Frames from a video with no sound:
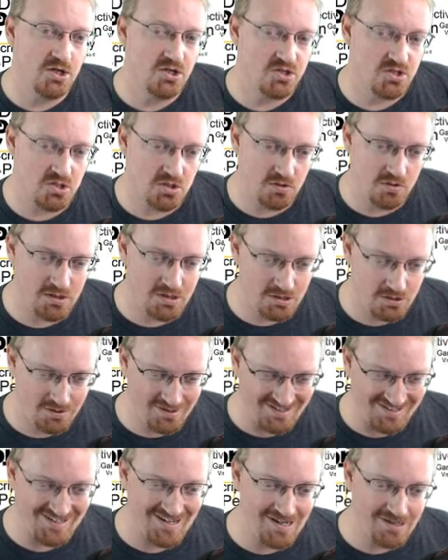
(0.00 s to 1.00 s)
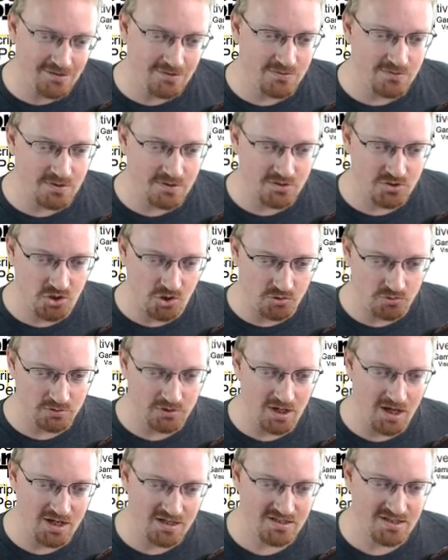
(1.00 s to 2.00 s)
so that you can take those general
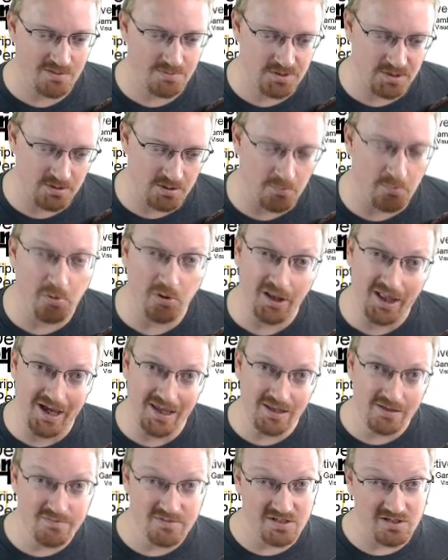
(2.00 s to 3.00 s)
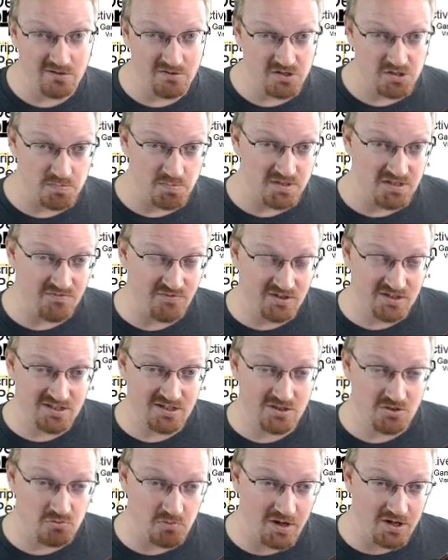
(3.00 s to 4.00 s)
concepts and apply them to your specific
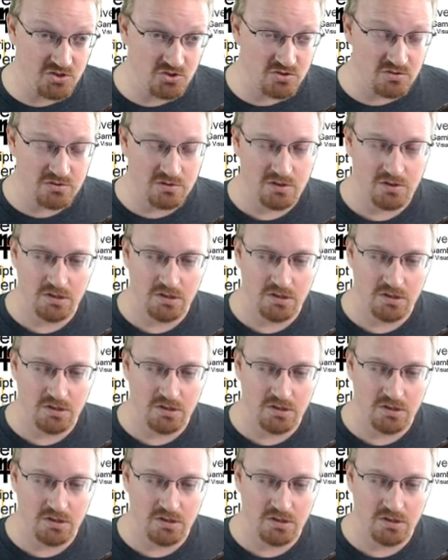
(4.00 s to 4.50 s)
situation.